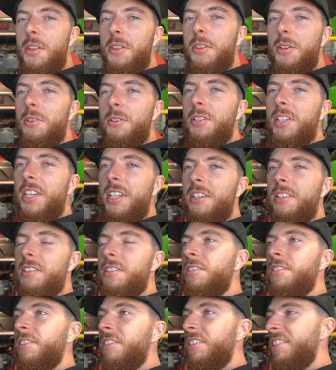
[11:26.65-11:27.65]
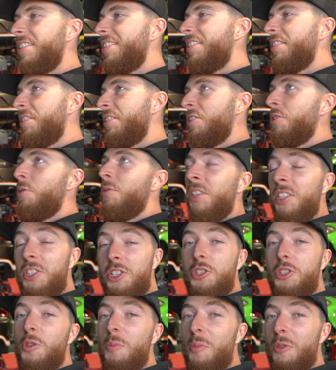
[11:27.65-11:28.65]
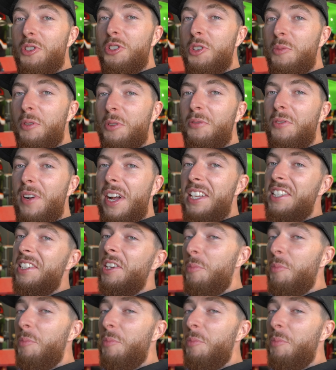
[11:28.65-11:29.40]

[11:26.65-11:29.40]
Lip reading: third gear going super fast.